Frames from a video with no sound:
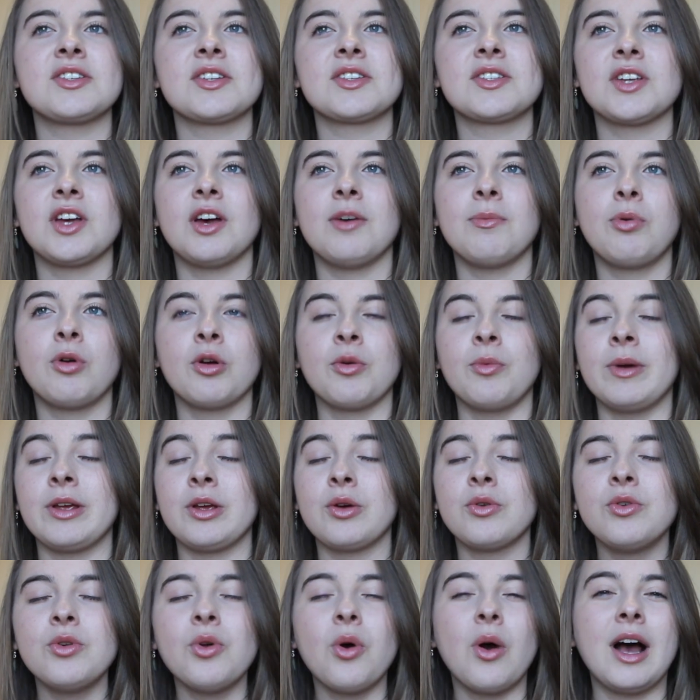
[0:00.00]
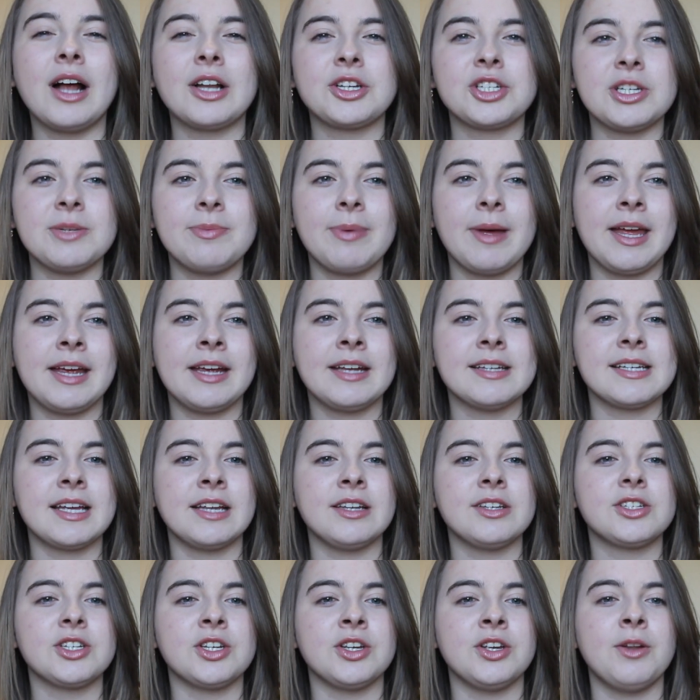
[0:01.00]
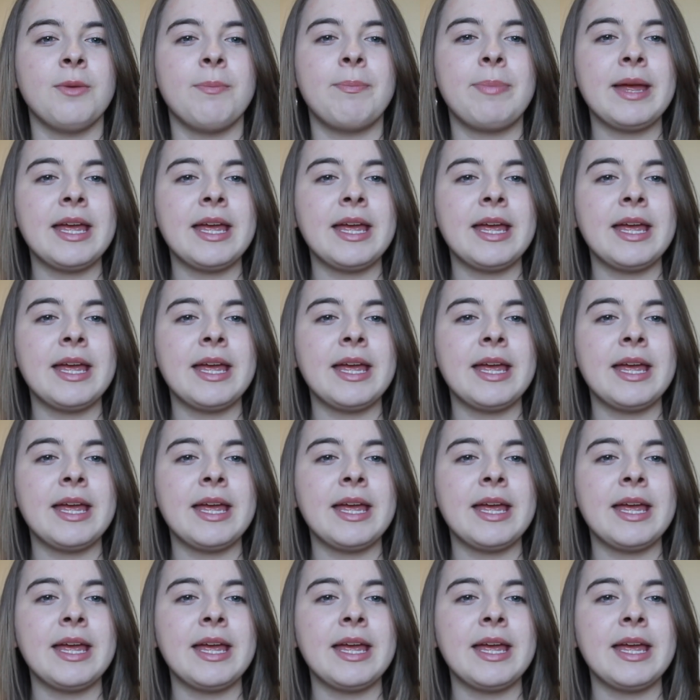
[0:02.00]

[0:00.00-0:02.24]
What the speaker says: a certain point where you're not actually paying attention,